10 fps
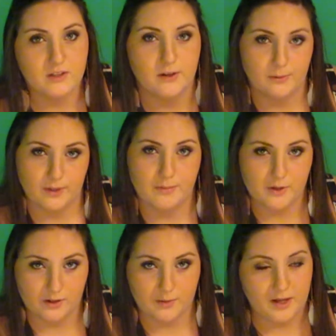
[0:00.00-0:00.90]
You know what I'm
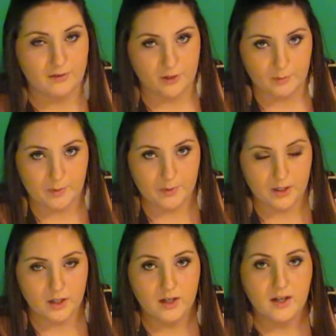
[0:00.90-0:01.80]
talking about if you're a
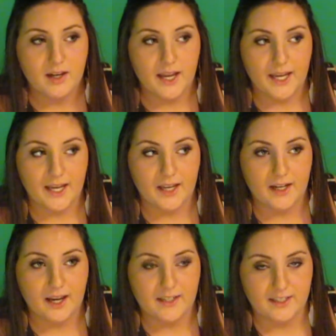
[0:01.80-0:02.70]
member.
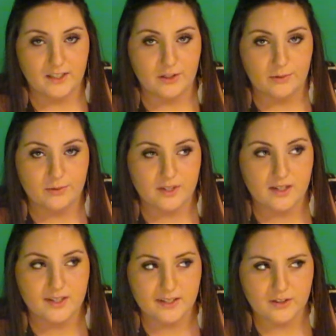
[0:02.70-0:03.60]
And I did use
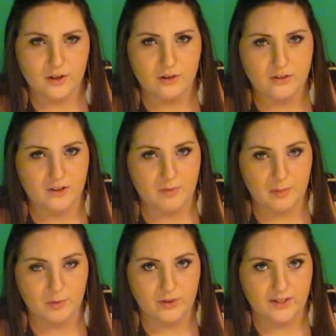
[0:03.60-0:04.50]
$6 off my
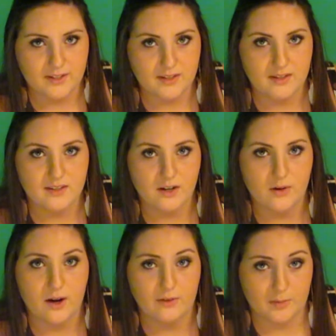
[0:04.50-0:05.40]
points, so
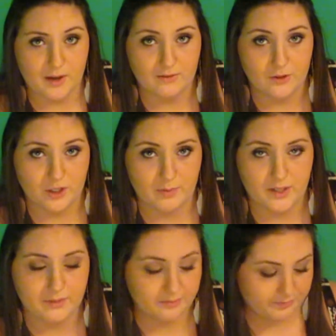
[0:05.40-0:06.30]
I only paid for
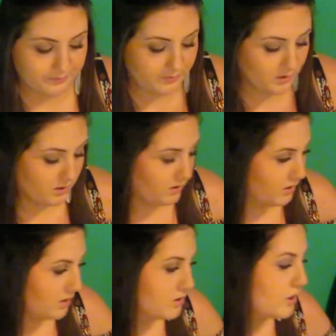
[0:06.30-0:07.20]
shipping.
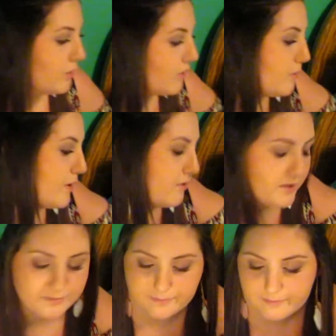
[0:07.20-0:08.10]
Totally worth it.